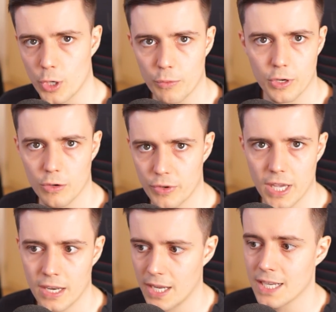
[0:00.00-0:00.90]
and over and over
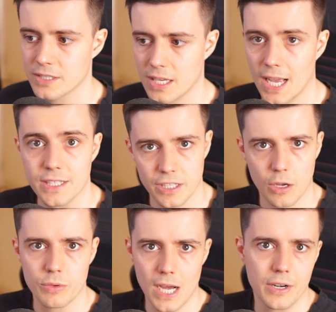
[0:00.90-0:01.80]
again as they
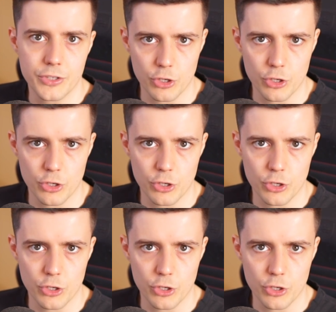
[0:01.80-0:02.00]
go down in